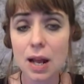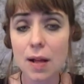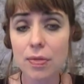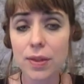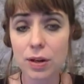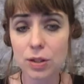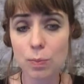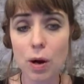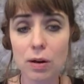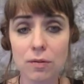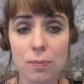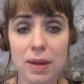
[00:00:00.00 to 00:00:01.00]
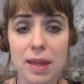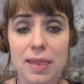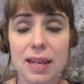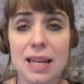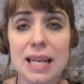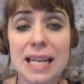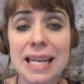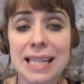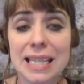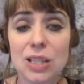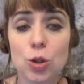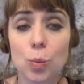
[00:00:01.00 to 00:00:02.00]
there is part of me that
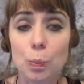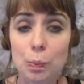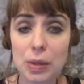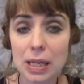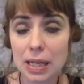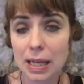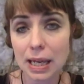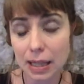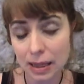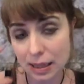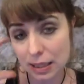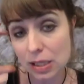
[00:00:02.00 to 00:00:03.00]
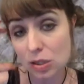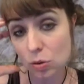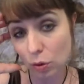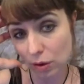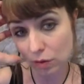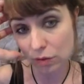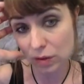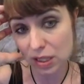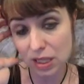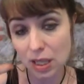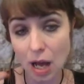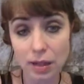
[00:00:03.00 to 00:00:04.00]
needs to be in this sort of
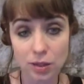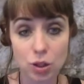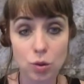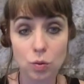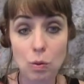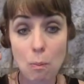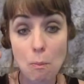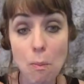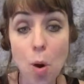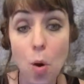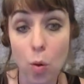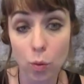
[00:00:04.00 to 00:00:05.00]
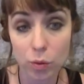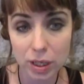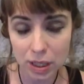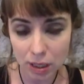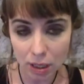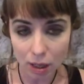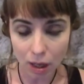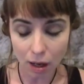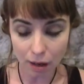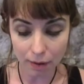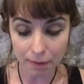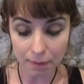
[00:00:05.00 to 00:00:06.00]
solitude mode
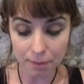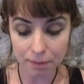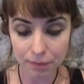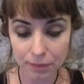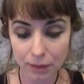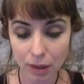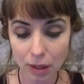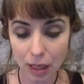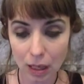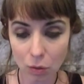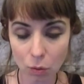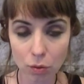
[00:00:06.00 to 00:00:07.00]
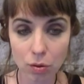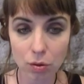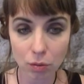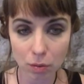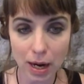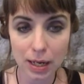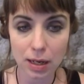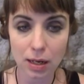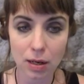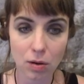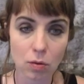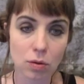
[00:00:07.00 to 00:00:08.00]
in order to write
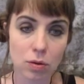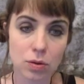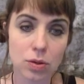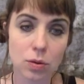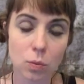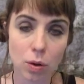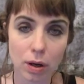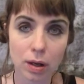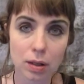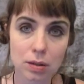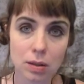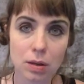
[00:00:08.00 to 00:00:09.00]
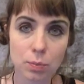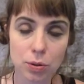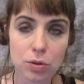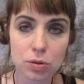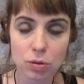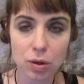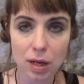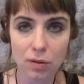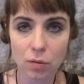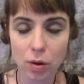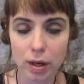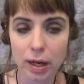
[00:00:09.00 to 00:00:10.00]
and in order to produce creative
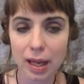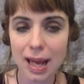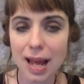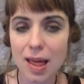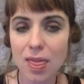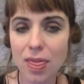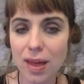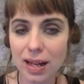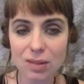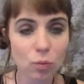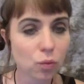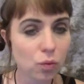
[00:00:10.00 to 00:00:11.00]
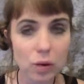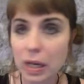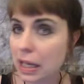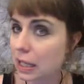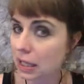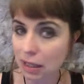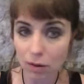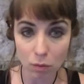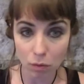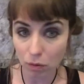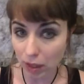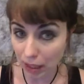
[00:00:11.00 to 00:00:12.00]
work that really,
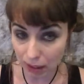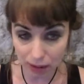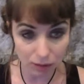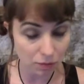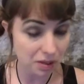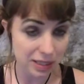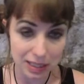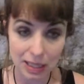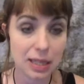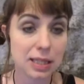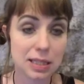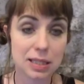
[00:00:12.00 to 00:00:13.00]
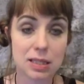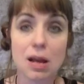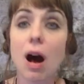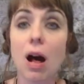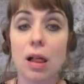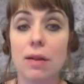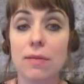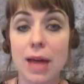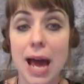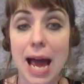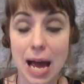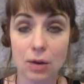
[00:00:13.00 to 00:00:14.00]
really resists all of
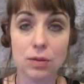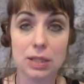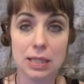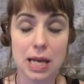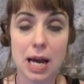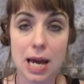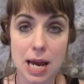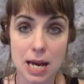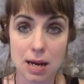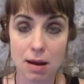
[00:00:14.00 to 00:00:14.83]
that outside